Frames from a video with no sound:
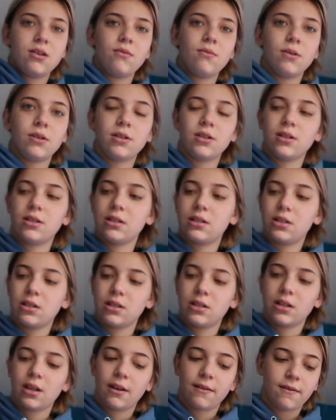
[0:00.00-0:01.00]
which is
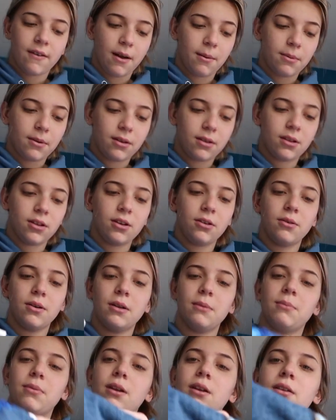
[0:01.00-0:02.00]
just like fabric glue,
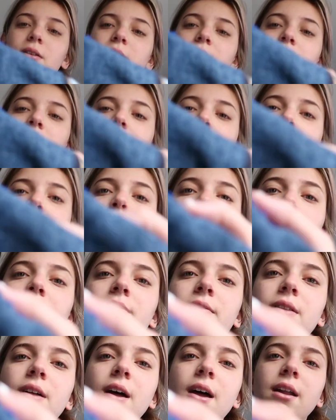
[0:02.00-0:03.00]
and put it over top of
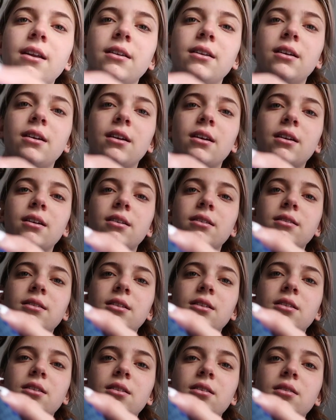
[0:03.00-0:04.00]
the ending
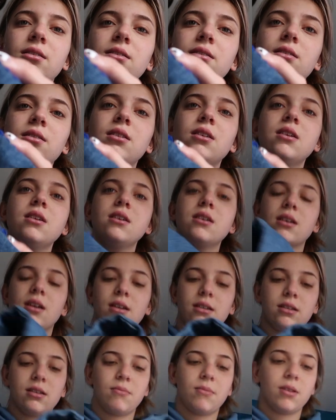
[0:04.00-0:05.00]
stitches
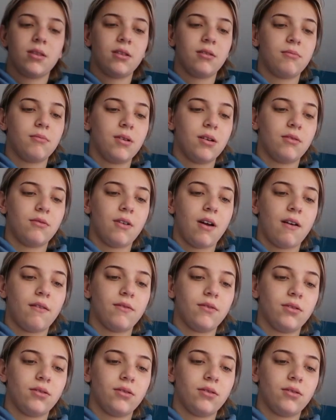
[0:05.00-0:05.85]
because some of them unraveled.